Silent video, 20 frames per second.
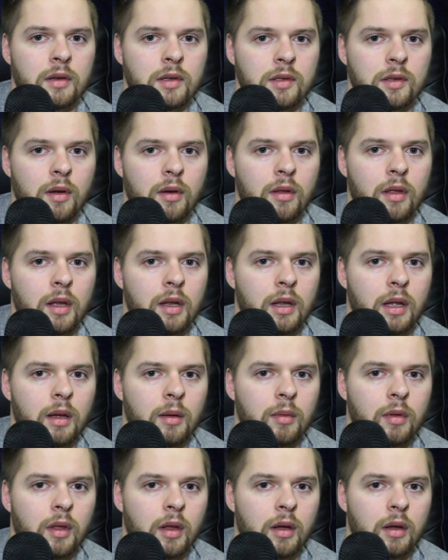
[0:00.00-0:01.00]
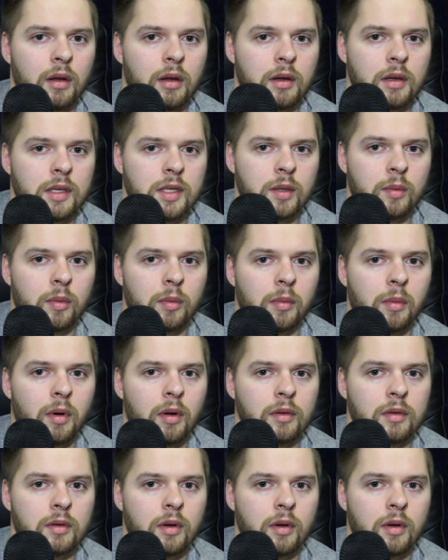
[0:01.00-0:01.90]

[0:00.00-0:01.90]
so they named the Super Bowl